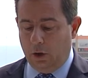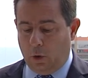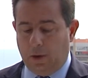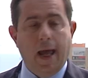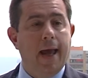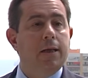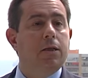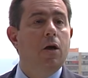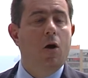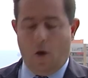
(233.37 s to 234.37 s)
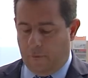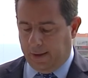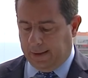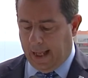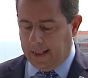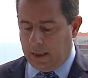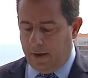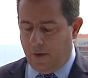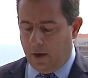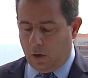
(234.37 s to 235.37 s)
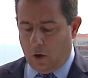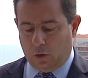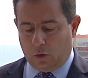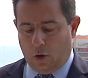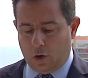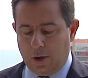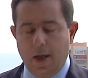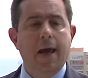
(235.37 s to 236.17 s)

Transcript: two days of intensive and thorough talks,